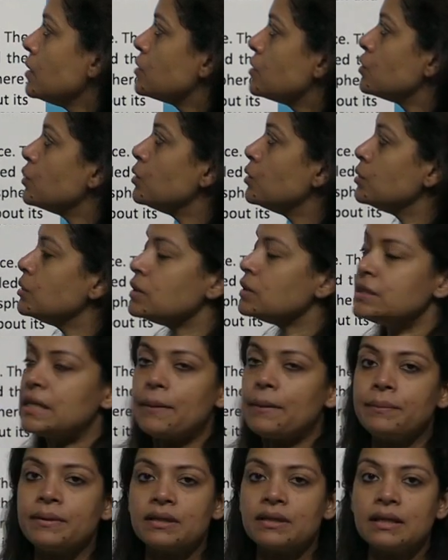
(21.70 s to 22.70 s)
So the
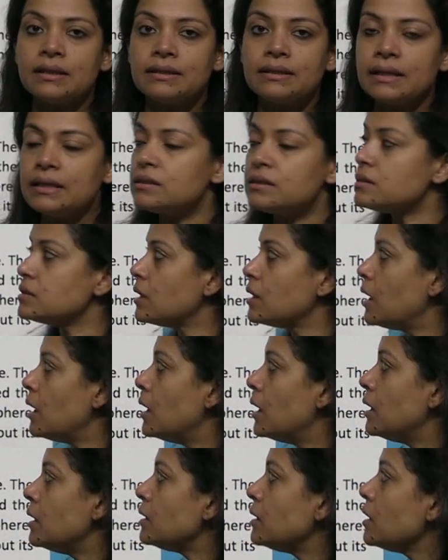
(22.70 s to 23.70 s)
chapter contents
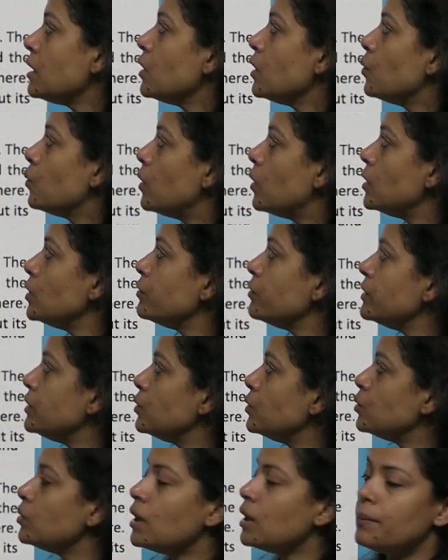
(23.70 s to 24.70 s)
are, what do we
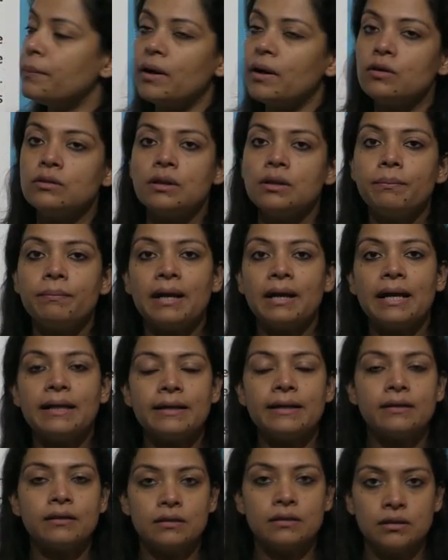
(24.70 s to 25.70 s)
know about the
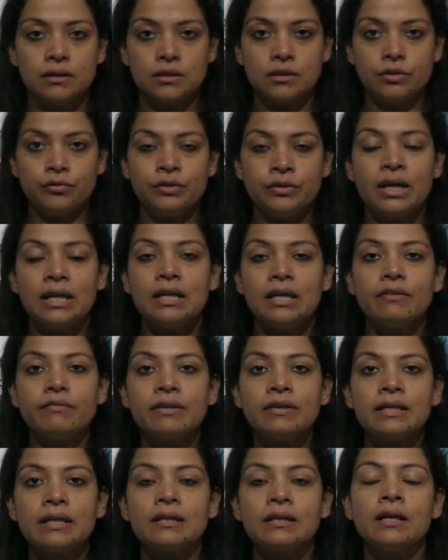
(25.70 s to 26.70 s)
planet Earth? We are
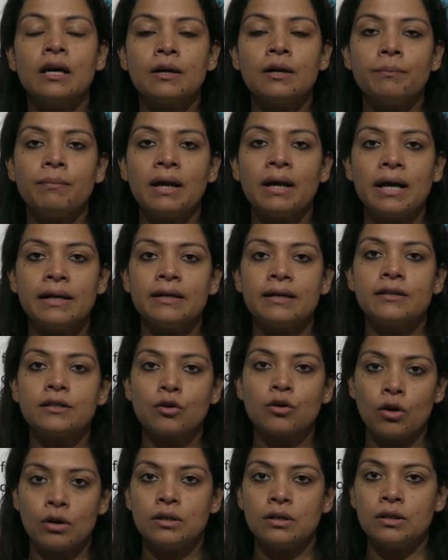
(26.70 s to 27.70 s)
living in our
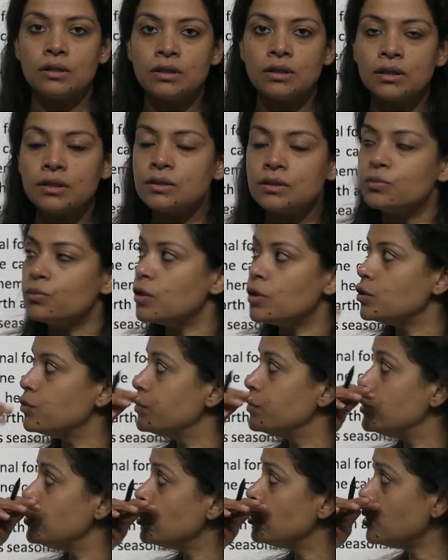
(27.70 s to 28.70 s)
planet called Earth. What do
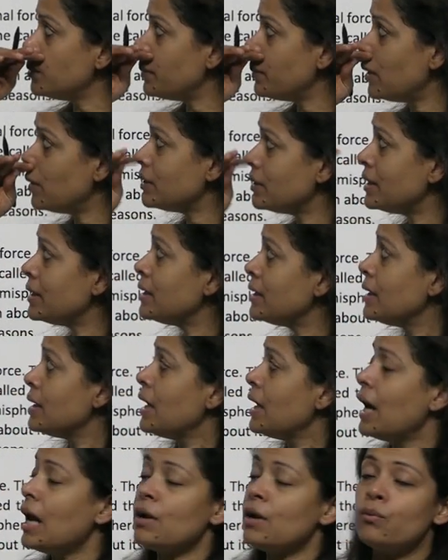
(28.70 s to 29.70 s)
we know about it?
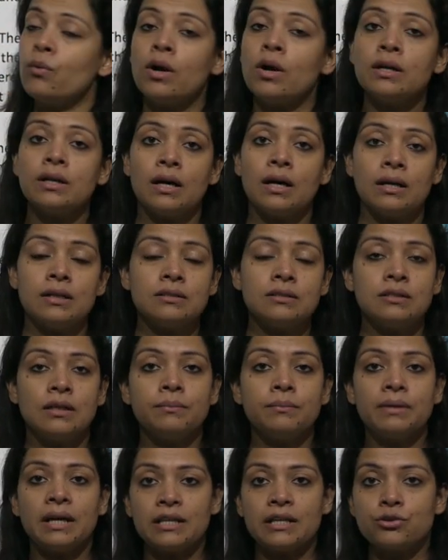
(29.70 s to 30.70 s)
And what are
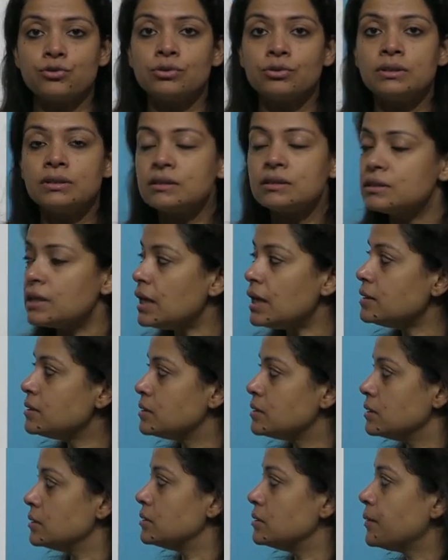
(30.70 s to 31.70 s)
some natural
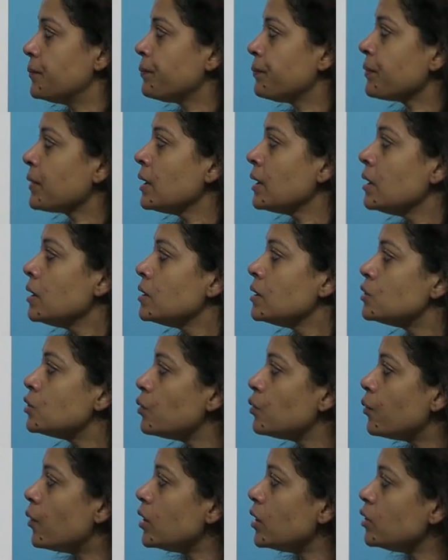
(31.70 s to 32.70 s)
disasters?
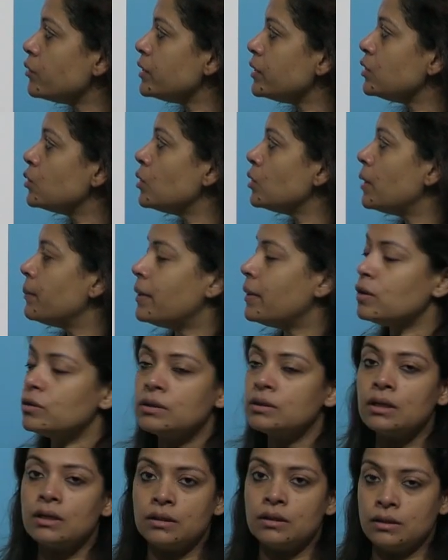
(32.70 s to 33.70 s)
So what do we know
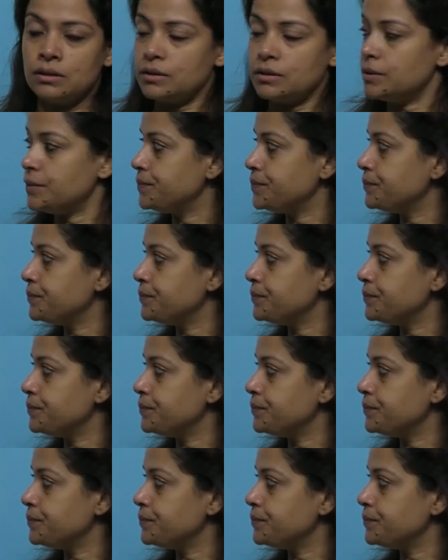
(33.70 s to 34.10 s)
about the Earth?